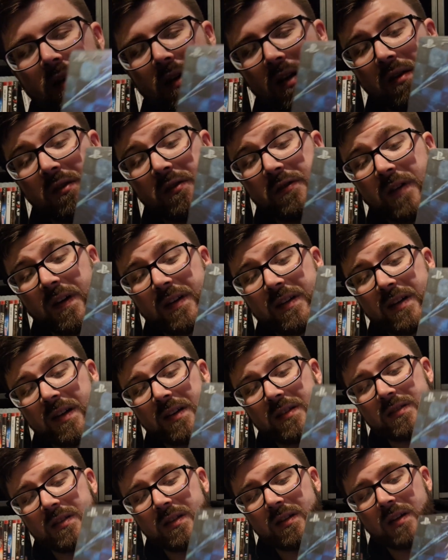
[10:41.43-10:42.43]
it looks
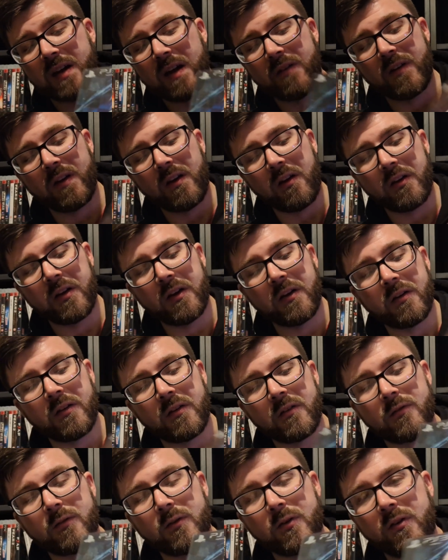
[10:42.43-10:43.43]
fantastic, having lighting
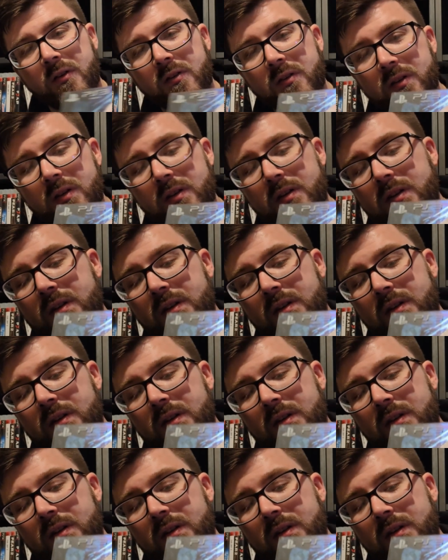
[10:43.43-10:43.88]
on the front